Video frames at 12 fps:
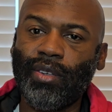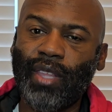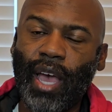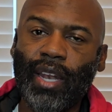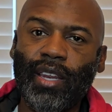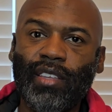
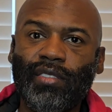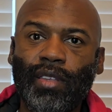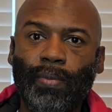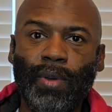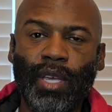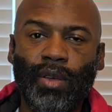That needs to
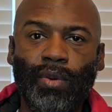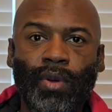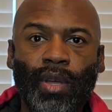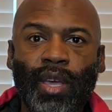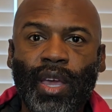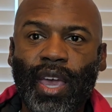be
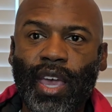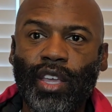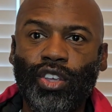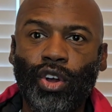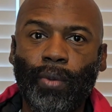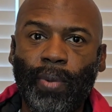in
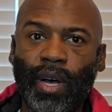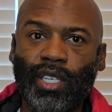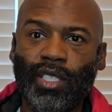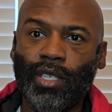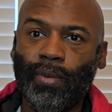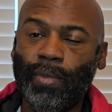your
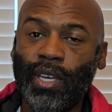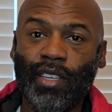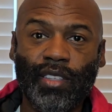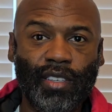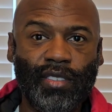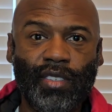budget,
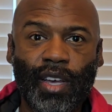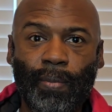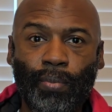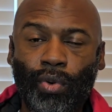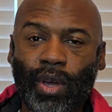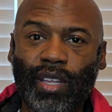because at some
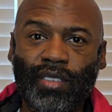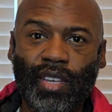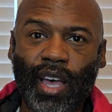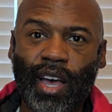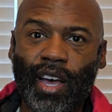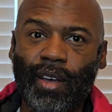point in
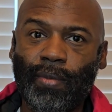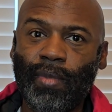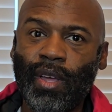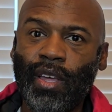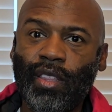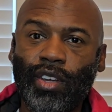time,
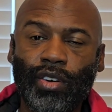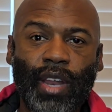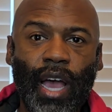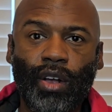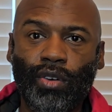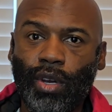they're
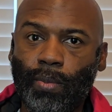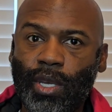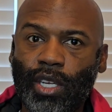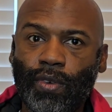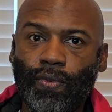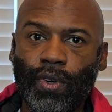not going to be
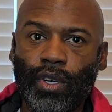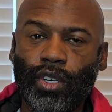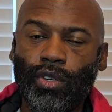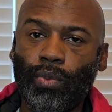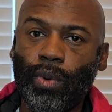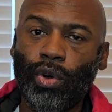
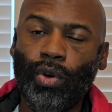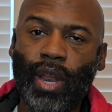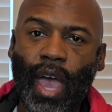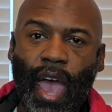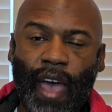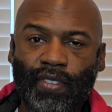deferred. We're going to
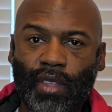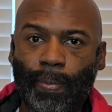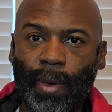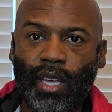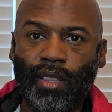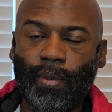have to
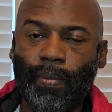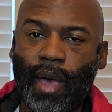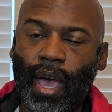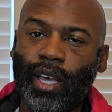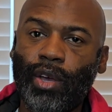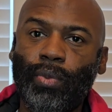pay them
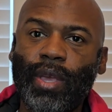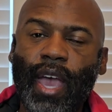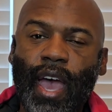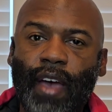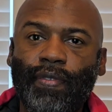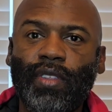back, and we
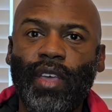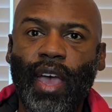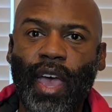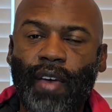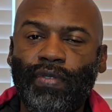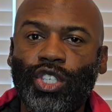have to
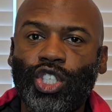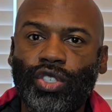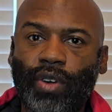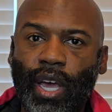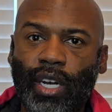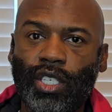have a
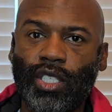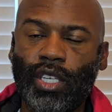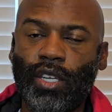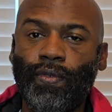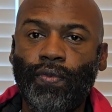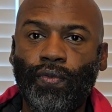
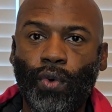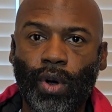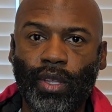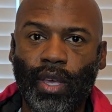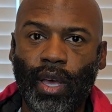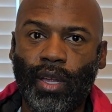strategy
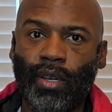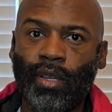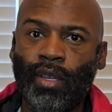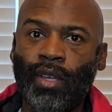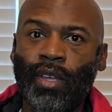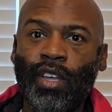for that.
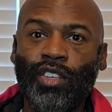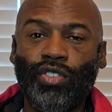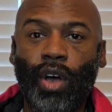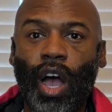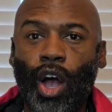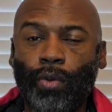
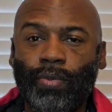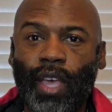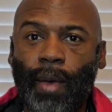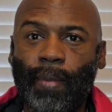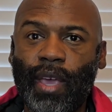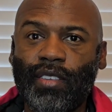So I hope
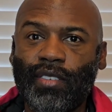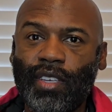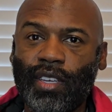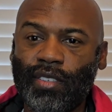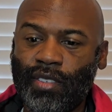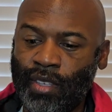that makes
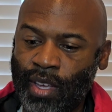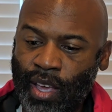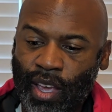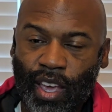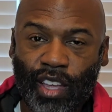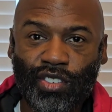sense.
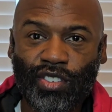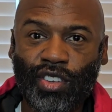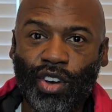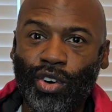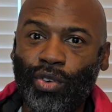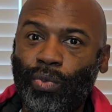And
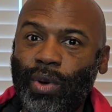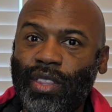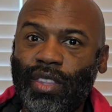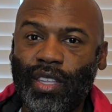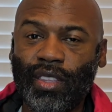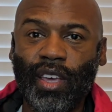so
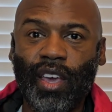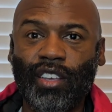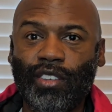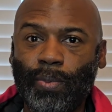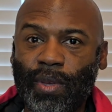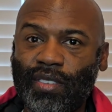within the
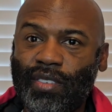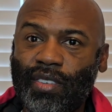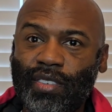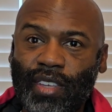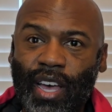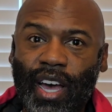
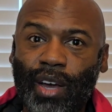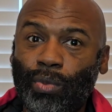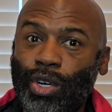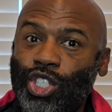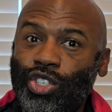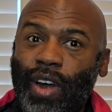expenses side,
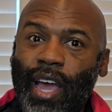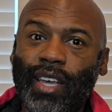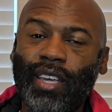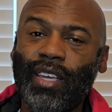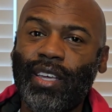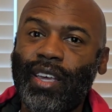we're
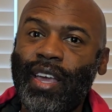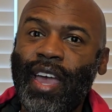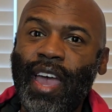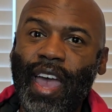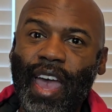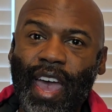tracking
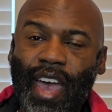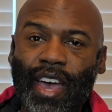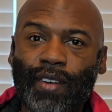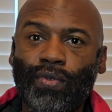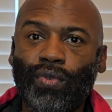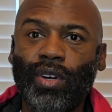
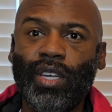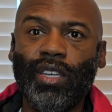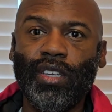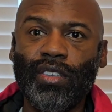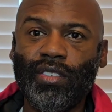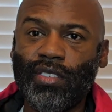
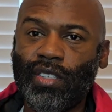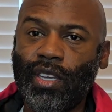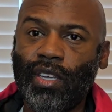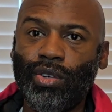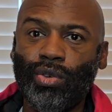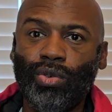every
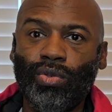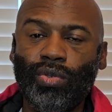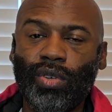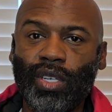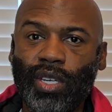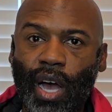
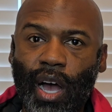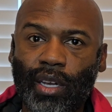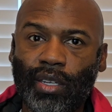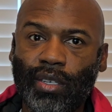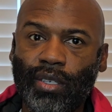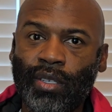single
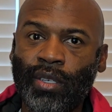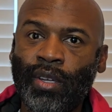dollar.